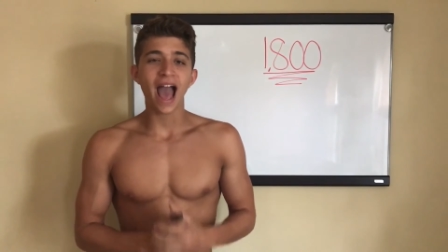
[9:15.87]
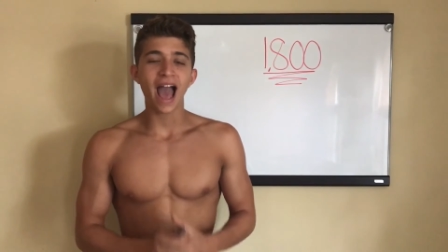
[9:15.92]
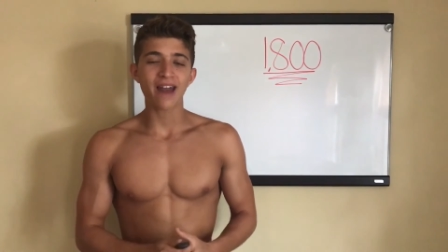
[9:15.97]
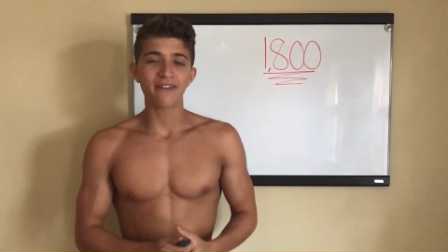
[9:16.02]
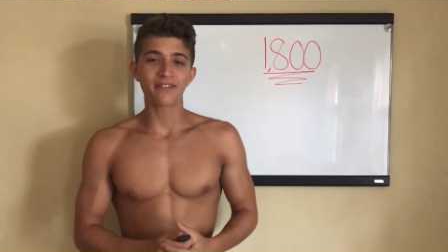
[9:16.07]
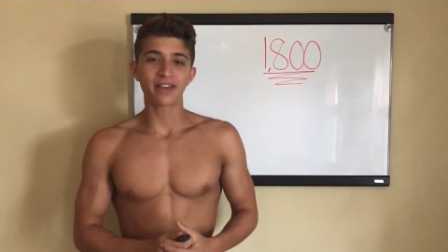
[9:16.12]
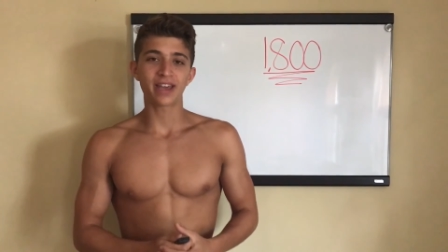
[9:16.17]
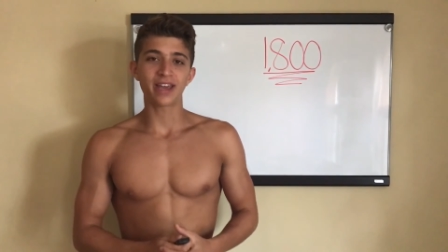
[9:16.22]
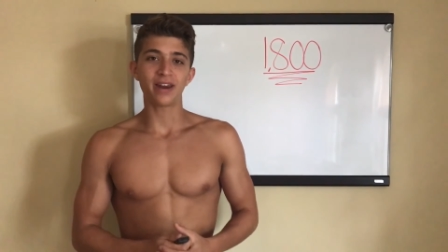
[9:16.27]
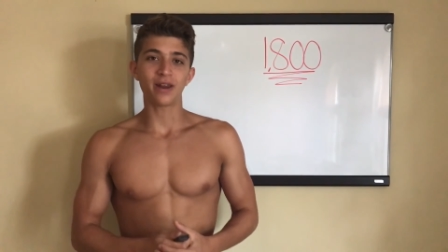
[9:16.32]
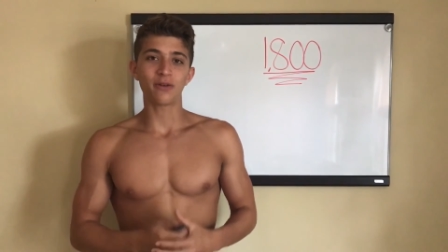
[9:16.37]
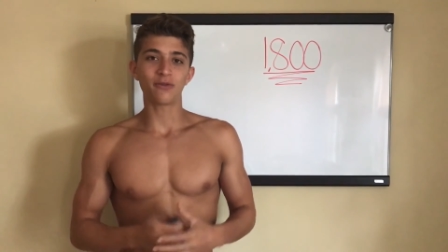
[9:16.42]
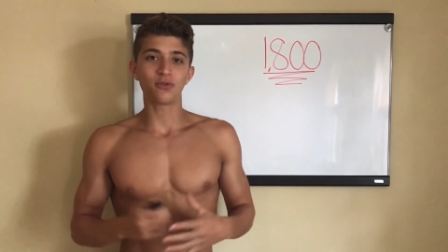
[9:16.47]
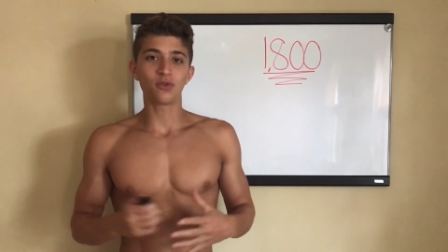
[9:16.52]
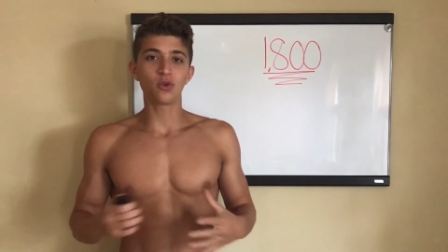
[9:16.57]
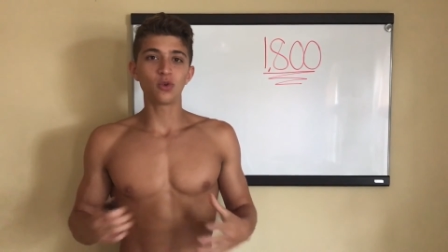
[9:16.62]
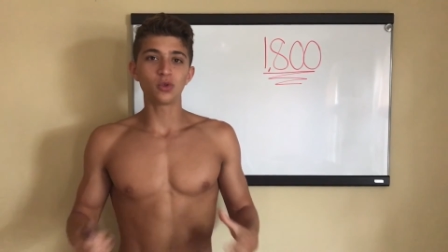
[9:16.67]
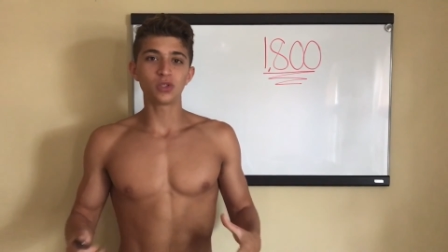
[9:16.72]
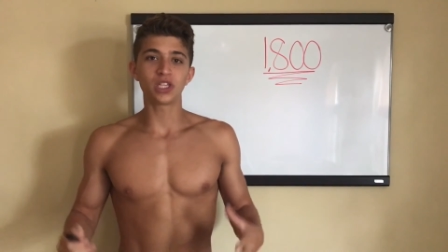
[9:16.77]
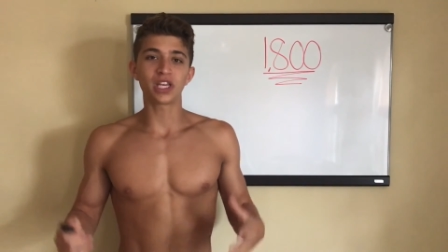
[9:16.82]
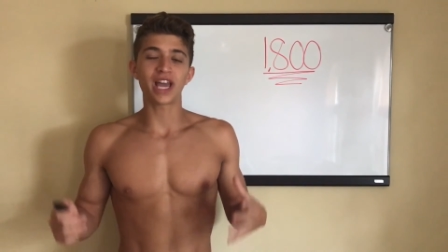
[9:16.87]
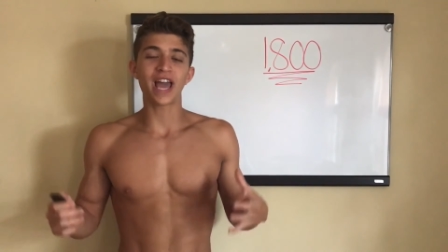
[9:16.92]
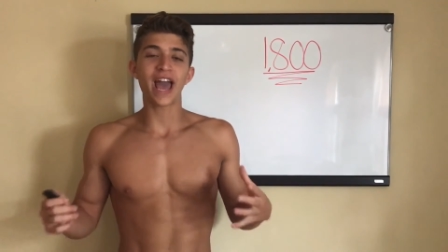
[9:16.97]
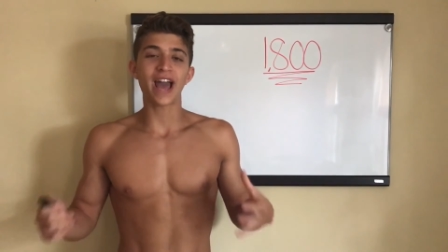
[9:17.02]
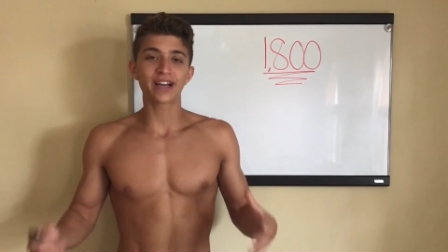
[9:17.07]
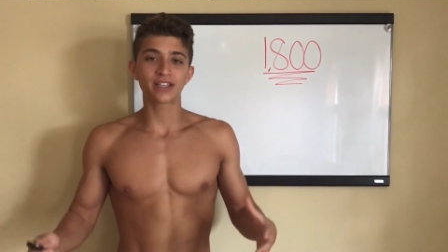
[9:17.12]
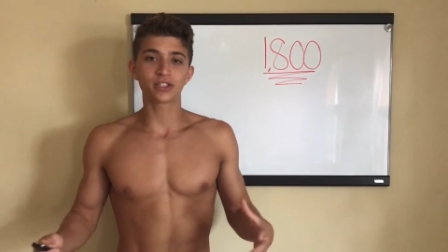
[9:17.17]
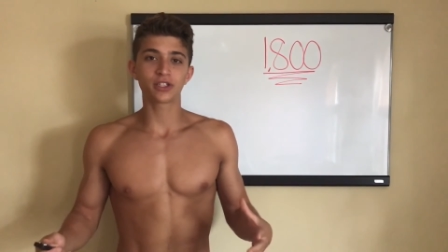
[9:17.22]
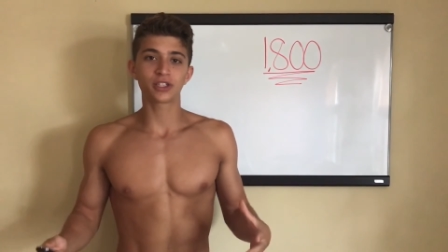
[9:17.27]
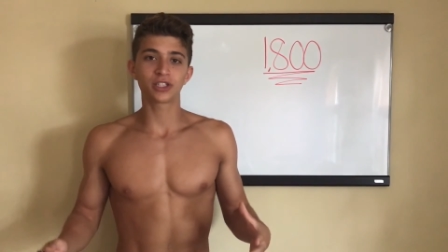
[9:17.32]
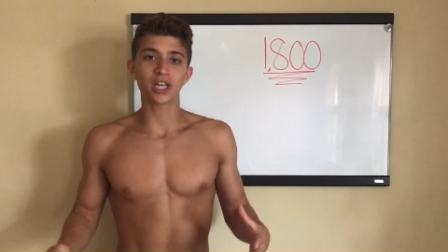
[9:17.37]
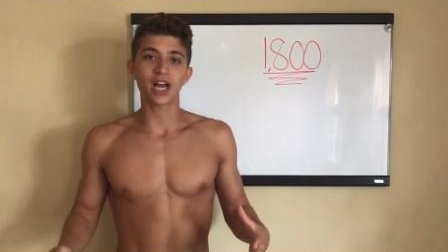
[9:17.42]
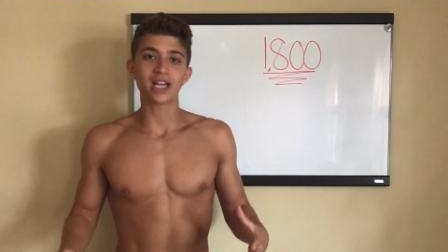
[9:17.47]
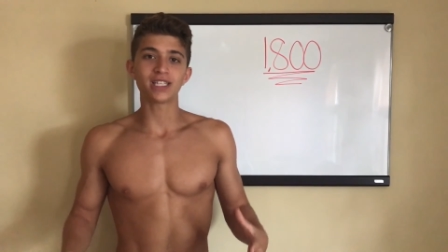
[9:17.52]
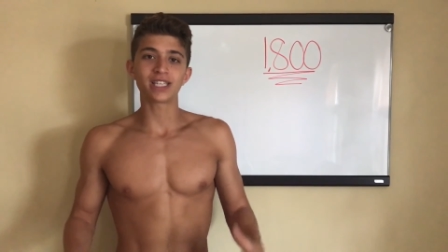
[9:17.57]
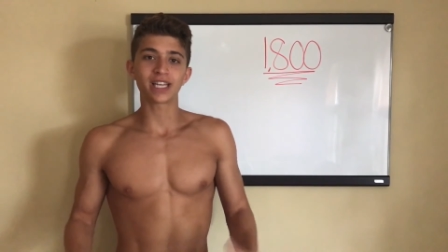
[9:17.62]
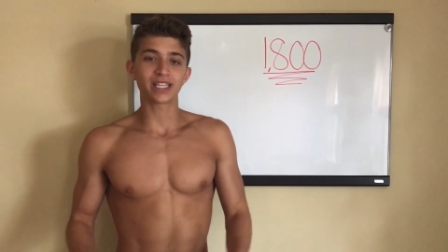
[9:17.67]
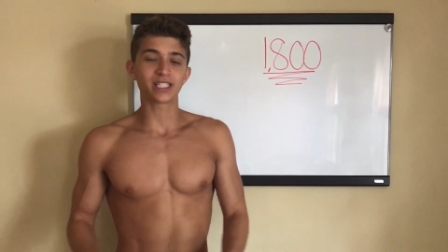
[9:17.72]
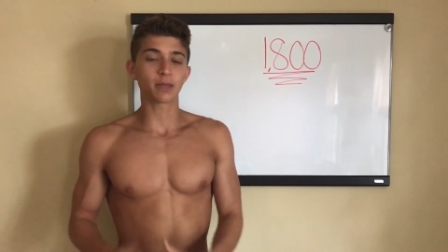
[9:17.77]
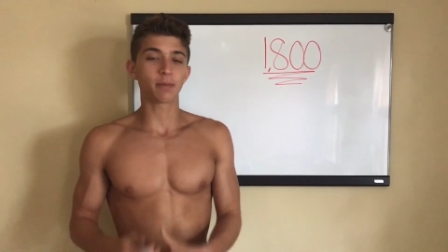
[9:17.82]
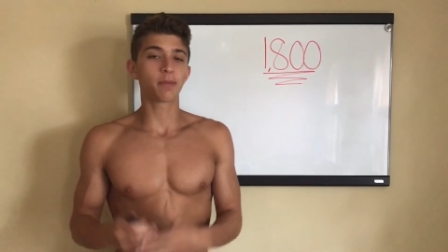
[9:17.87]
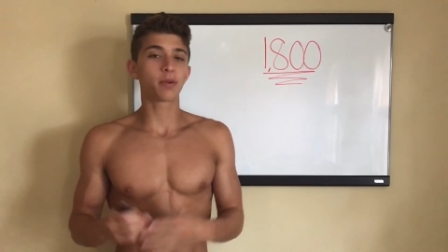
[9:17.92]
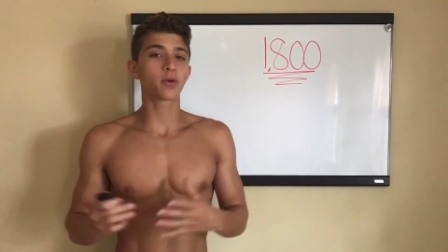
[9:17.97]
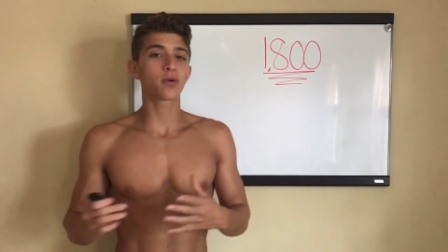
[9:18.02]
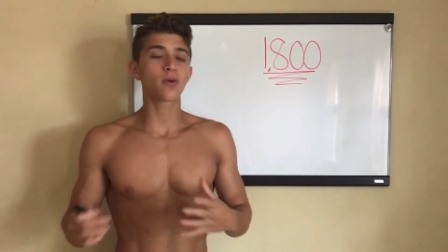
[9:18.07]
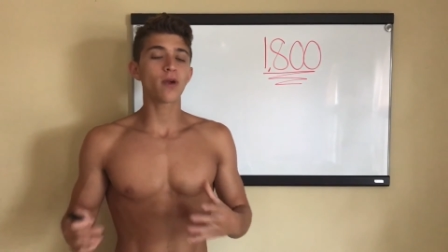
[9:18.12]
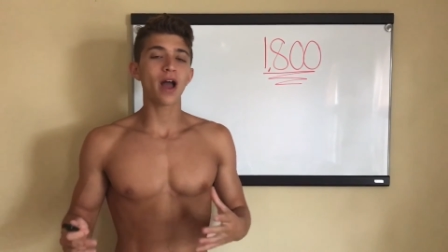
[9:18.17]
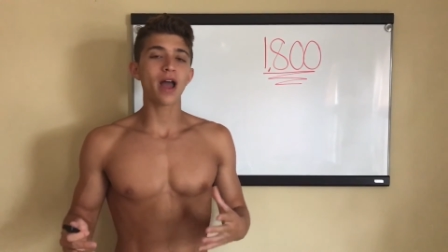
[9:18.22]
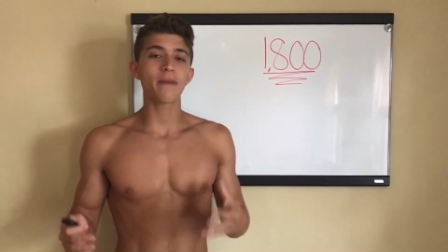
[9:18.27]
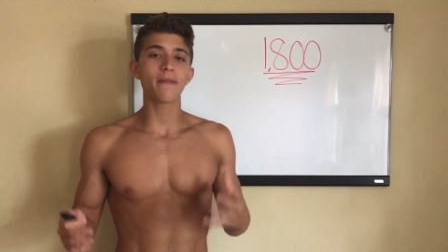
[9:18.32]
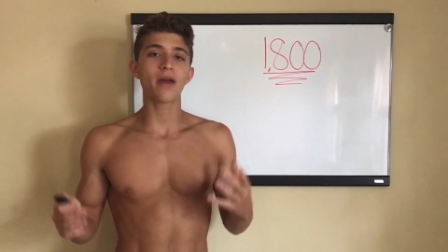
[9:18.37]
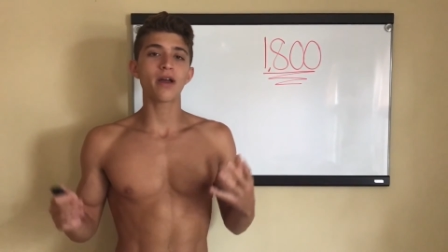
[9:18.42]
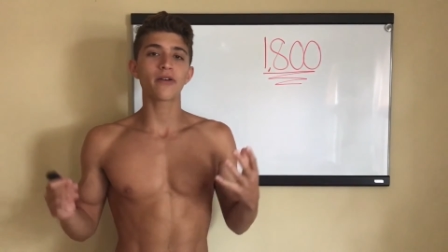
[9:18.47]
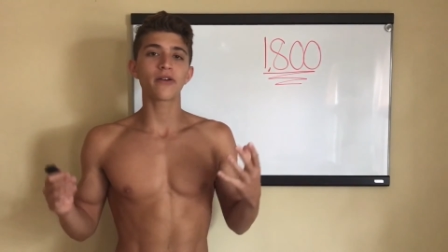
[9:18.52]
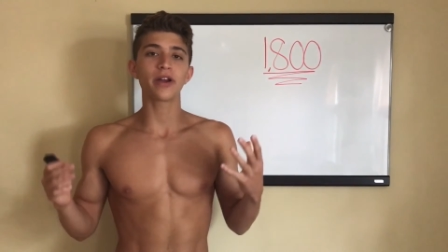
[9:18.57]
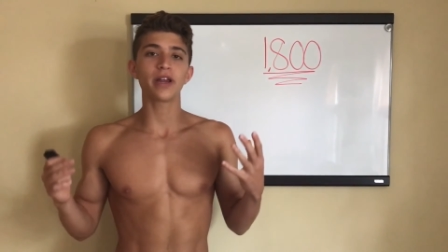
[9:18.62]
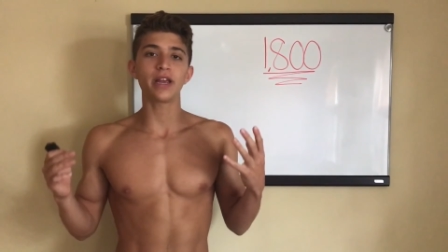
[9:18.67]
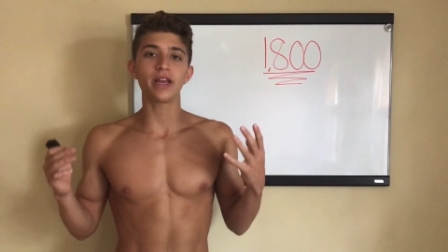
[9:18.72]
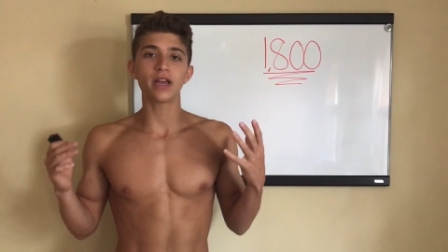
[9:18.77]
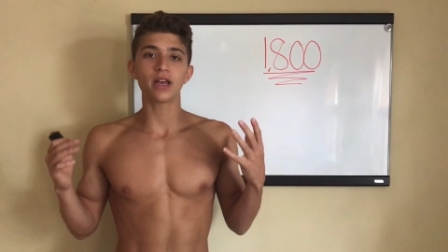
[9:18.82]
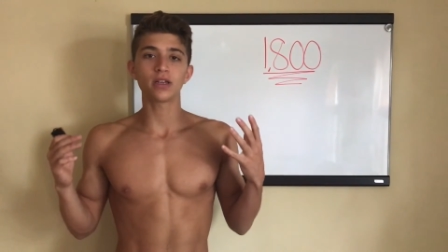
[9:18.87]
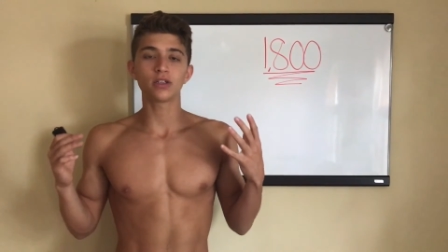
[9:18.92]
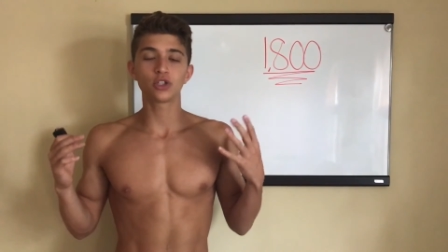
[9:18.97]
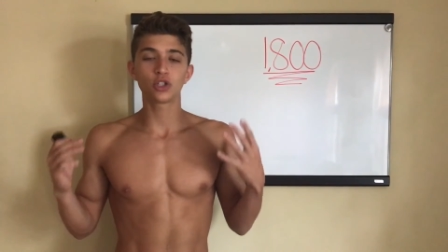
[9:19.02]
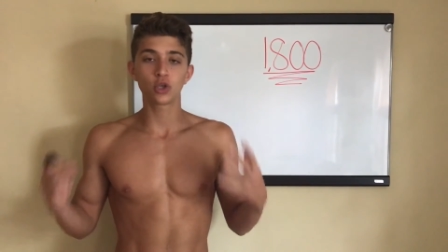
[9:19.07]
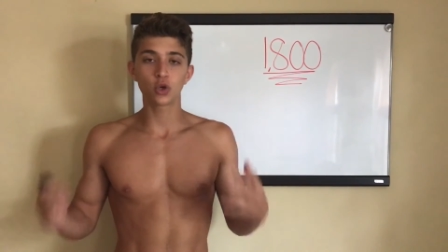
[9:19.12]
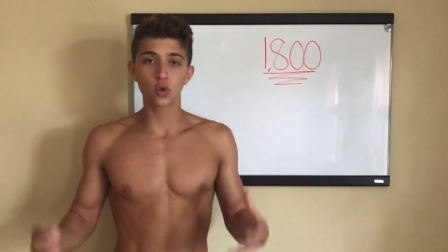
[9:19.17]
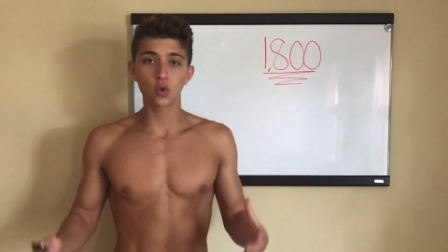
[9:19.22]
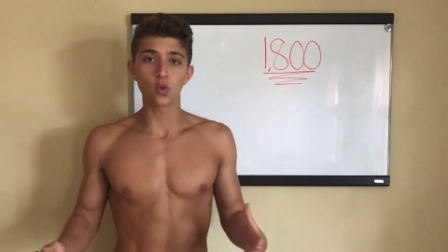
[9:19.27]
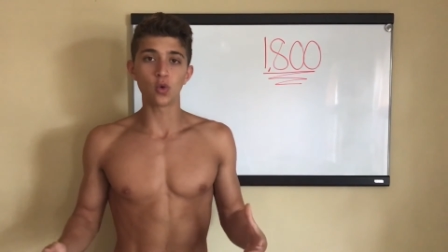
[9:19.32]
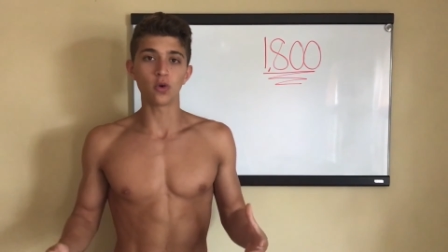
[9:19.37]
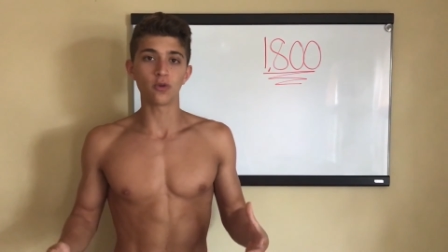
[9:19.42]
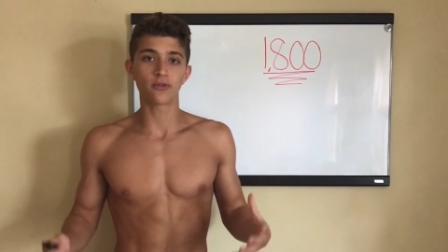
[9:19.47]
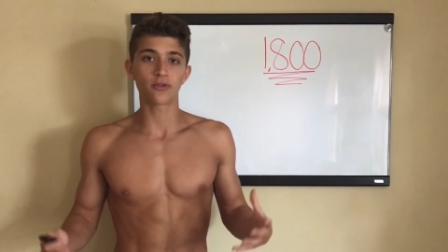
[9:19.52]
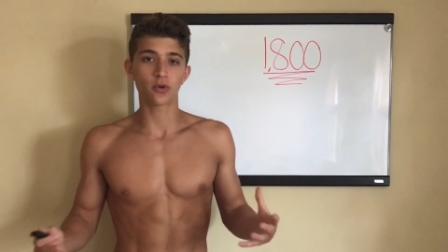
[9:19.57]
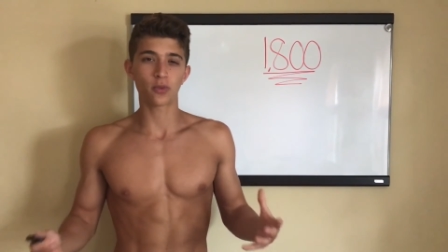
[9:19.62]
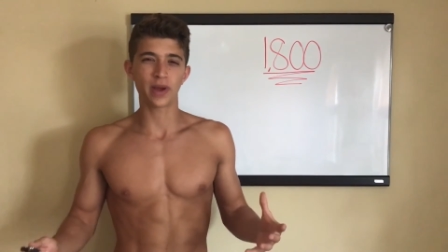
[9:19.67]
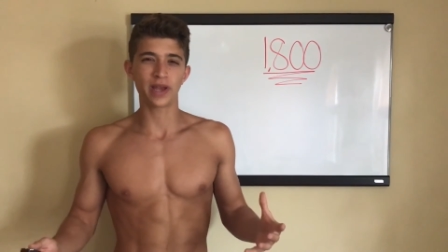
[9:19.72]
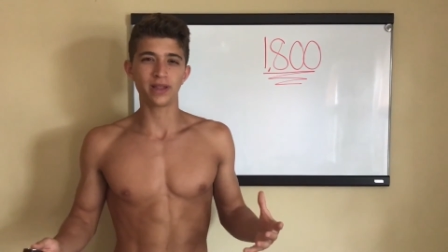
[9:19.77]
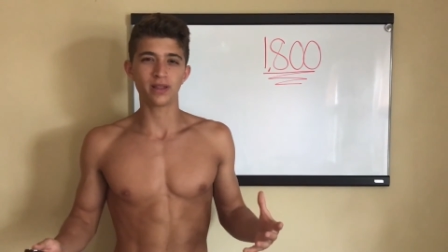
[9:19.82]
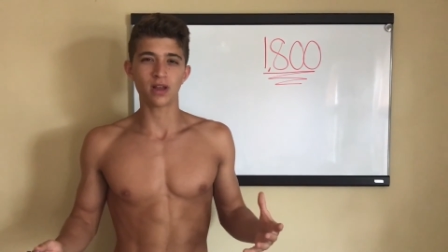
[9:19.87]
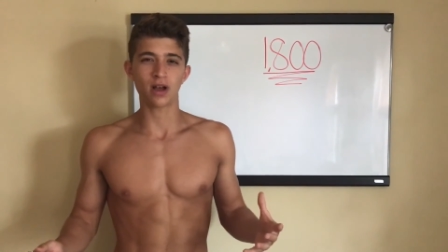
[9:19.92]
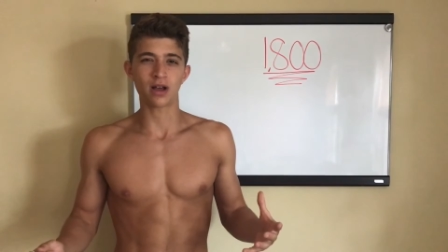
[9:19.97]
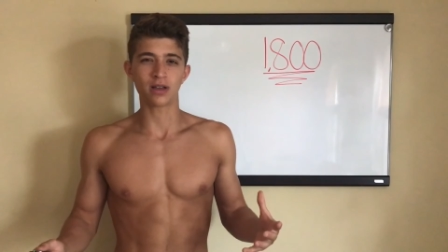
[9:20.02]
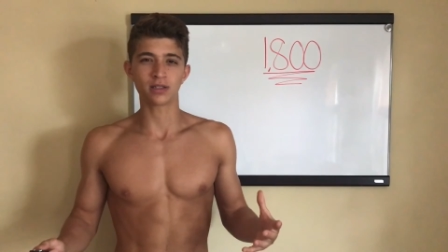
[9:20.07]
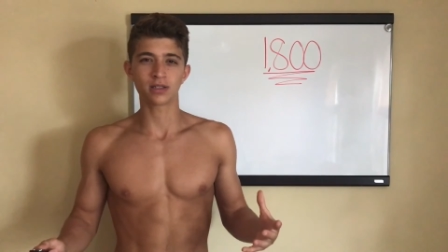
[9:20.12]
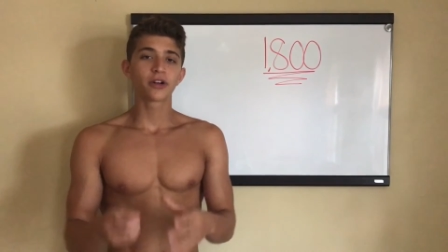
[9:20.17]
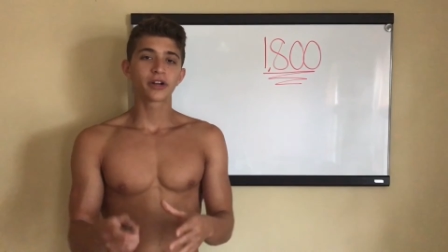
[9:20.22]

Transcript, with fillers: advocate of using exercising as a primary tool for weight loss.